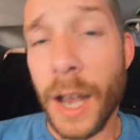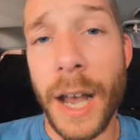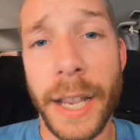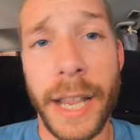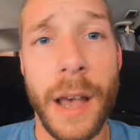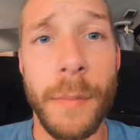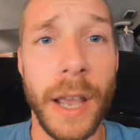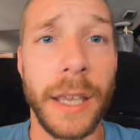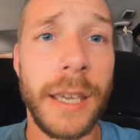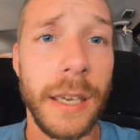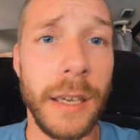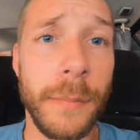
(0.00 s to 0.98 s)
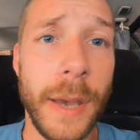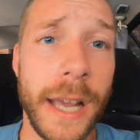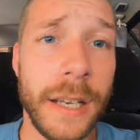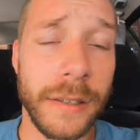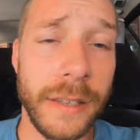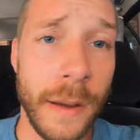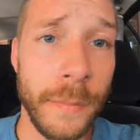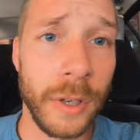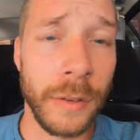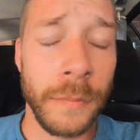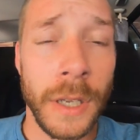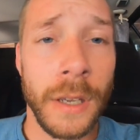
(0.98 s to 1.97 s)
I got my key back
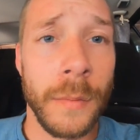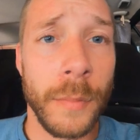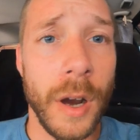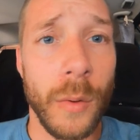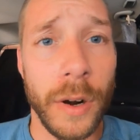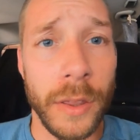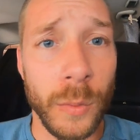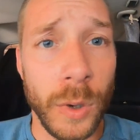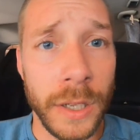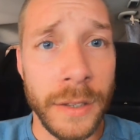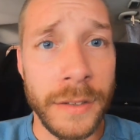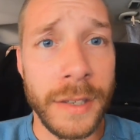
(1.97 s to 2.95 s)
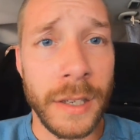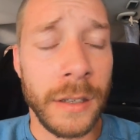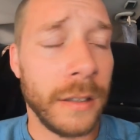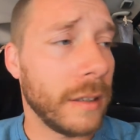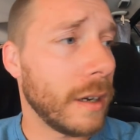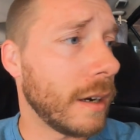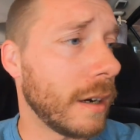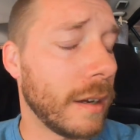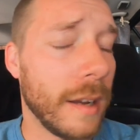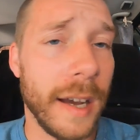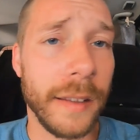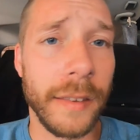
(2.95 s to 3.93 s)
assembled, bought one of the ones
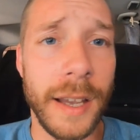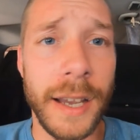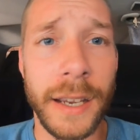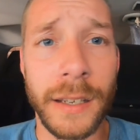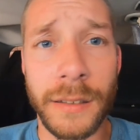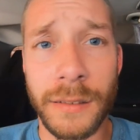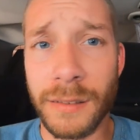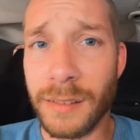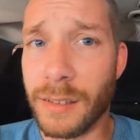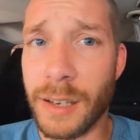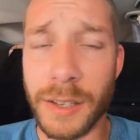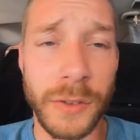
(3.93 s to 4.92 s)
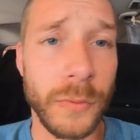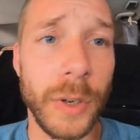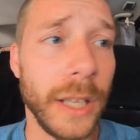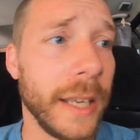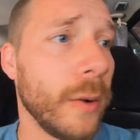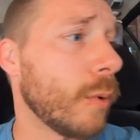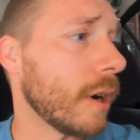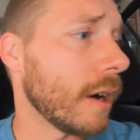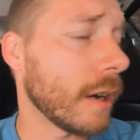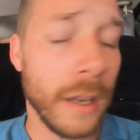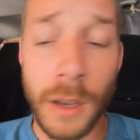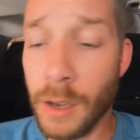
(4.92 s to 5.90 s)
online, doesn't really
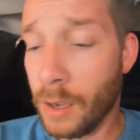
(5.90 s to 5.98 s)
work.